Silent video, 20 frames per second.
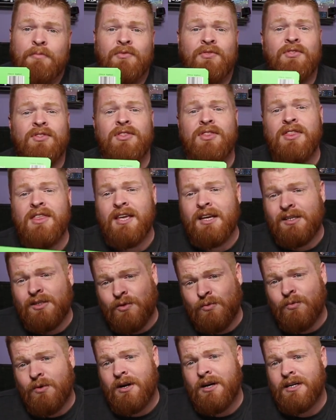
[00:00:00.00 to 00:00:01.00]

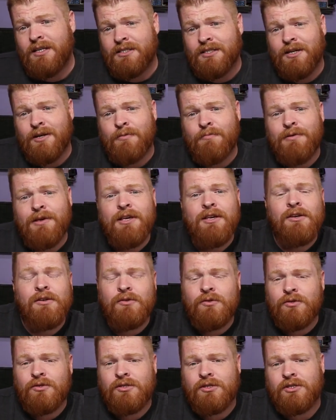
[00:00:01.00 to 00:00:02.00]
This one is going to be
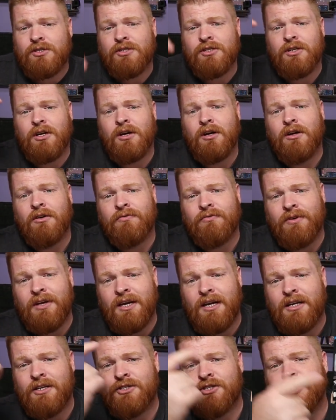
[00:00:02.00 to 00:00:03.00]
used to solve
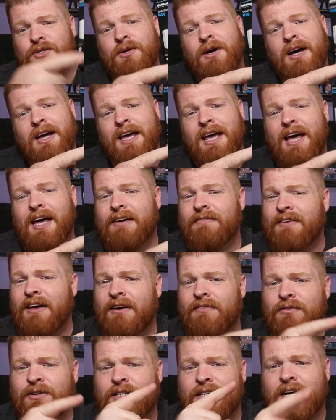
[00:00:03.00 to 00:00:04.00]
an issue I have
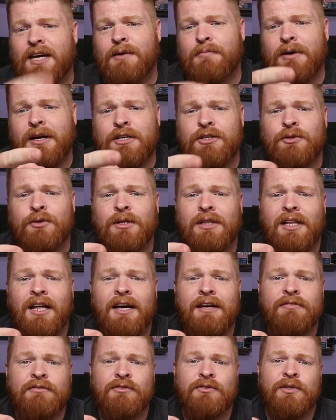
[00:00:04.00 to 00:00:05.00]
every time I do a
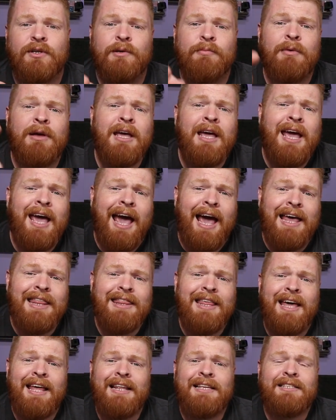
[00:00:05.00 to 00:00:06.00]
live stream,
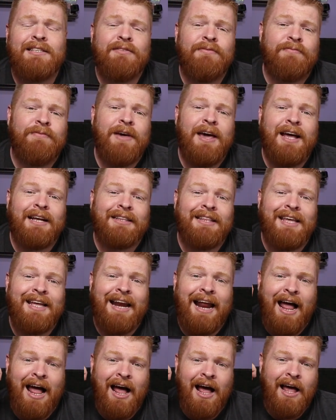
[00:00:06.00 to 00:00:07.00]
and that is the fact
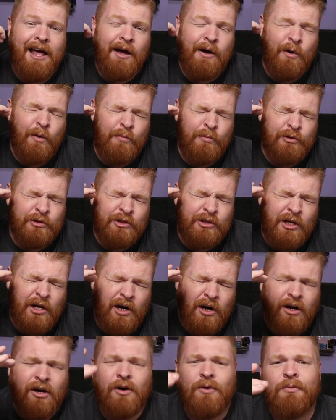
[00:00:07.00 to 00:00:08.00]
that I almost
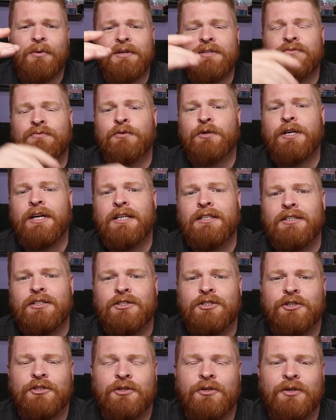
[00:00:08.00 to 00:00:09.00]
always forget to
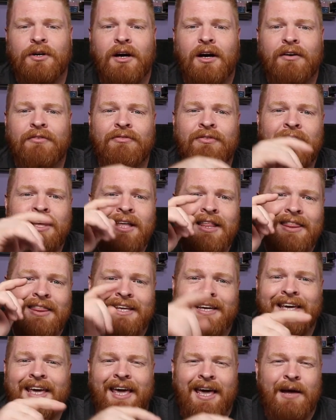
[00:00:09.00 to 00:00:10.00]
turn off
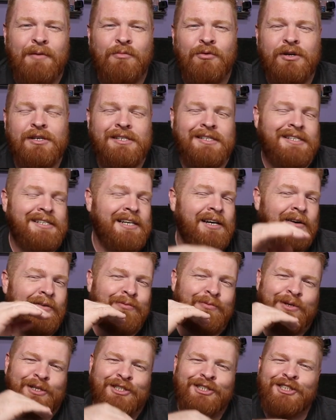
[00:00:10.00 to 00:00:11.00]
the camera
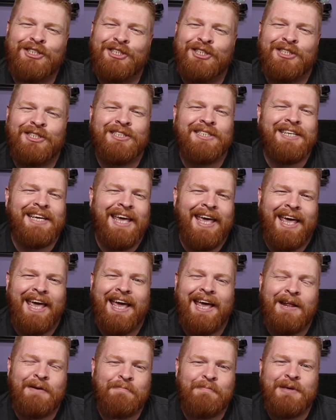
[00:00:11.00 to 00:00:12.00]
itself, which just
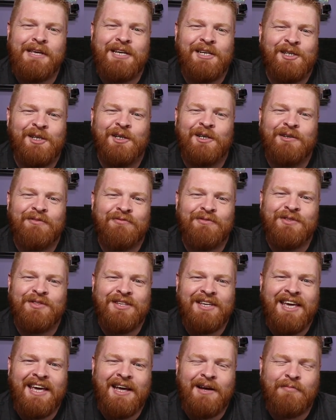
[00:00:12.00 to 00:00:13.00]
can't be good for
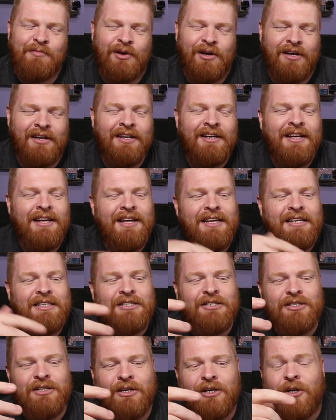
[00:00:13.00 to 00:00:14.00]
the camera.
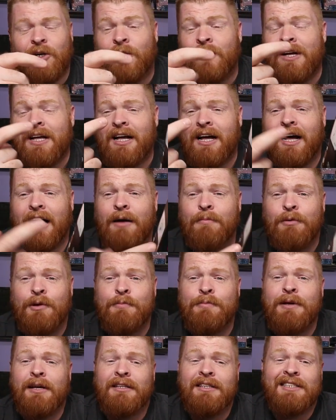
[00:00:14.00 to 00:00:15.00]
So I'm going
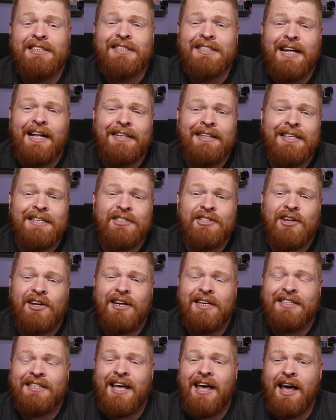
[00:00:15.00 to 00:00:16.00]
to be able to set this
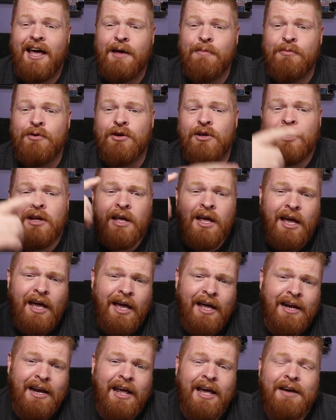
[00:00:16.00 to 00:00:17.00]
on a timer
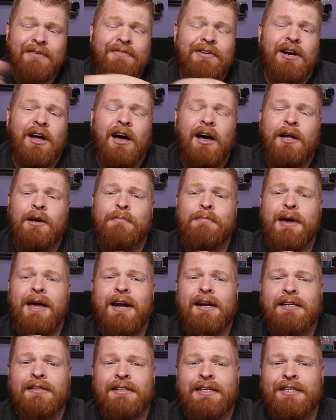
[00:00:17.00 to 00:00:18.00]
and have it
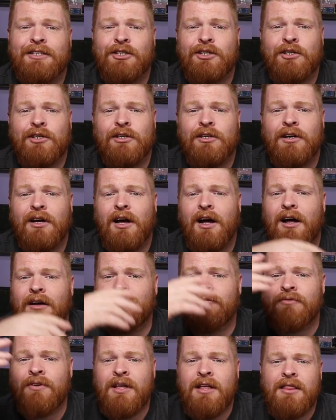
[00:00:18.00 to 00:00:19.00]
automatically turn
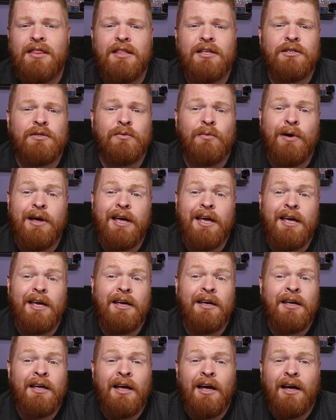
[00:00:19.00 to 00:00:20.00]
off. This
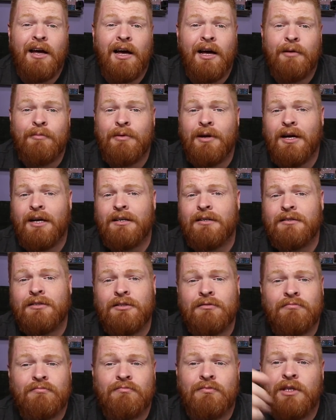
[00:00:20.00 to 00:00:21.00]
way I'm not,
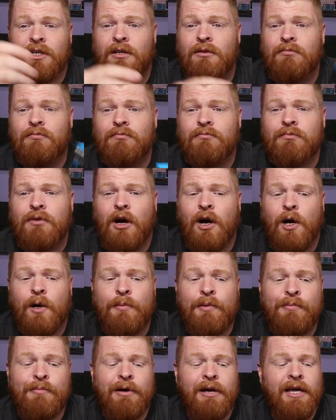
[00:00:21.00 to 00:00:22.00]

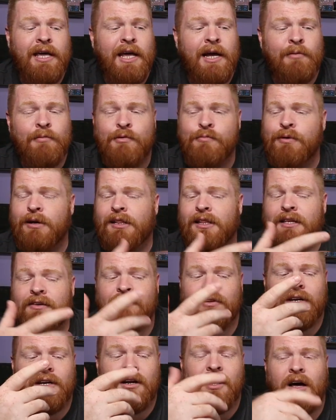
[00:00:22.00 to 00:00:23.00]
harming my camera by
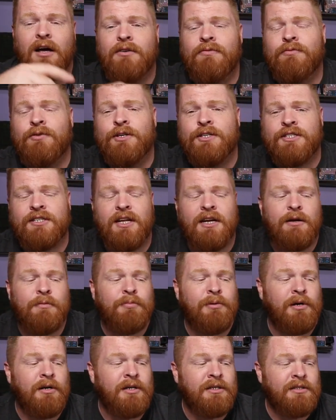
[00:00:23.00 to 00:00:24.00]
leaving it on for extended
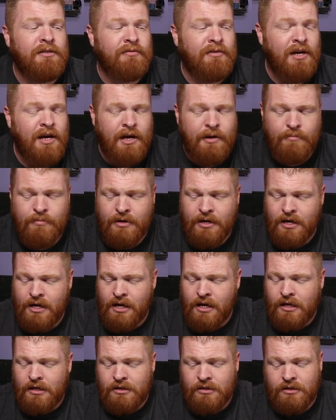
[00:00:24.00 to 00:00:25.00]
periods of time.
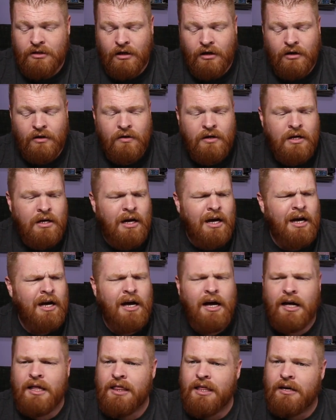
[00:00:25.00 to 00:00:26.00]
So
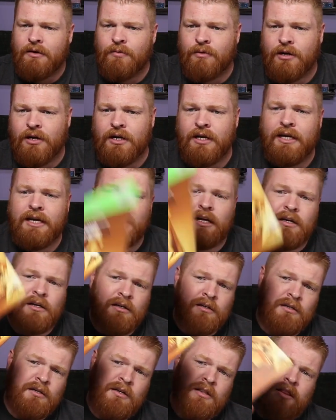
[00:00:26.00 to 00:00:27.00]
I think we're going to get
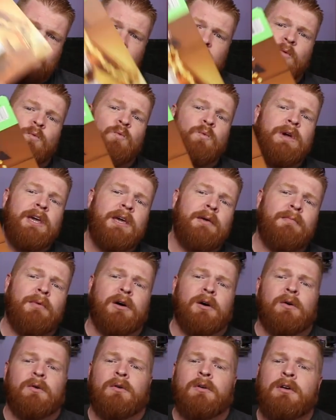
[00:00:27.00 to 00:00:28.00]
the
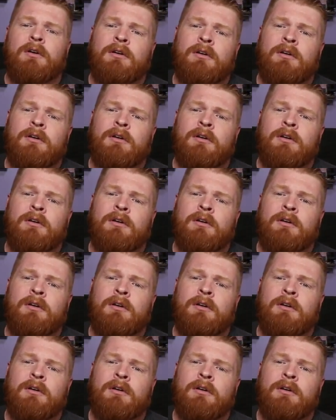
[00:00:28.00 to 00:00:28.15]
WEMO